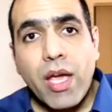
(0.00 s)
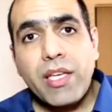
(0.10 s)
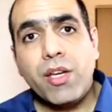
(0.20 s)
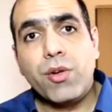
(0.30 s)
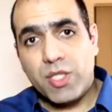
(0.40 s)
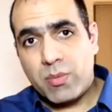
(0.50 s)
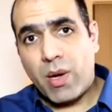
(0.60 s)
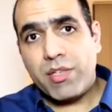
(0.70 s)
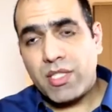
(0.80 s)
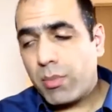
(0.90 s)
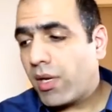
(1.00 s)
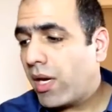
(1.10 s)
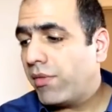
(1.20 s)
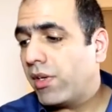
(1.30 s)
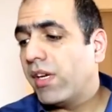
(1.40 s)
Anywho, this power
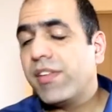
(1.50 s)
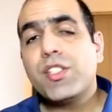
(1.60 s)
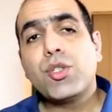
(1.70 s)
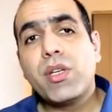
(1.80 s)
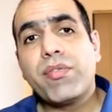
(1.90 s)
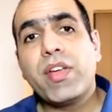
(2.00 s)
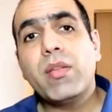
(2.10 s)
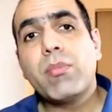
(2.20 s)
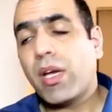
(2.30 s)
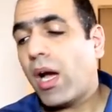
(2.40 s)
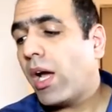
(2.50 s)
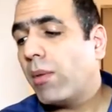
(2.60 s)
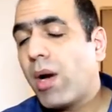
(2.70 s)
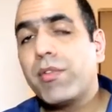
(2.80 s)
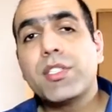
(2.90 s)
supply will eventually feed my
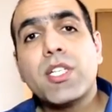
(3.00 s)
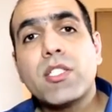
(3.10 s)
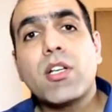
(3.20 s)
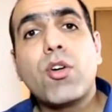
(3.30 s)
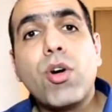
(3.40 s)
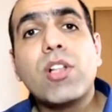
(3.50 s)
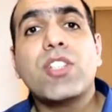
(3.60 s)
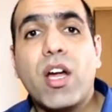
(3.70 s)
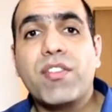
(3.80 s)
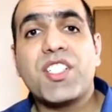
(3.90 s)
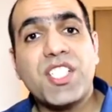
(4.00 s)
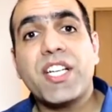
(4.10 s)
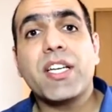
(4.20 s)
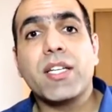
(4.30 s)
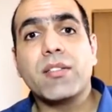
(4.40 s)
high-power Tesla coil driver
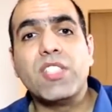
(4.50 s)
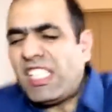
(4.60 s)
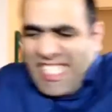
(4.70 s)
circuit.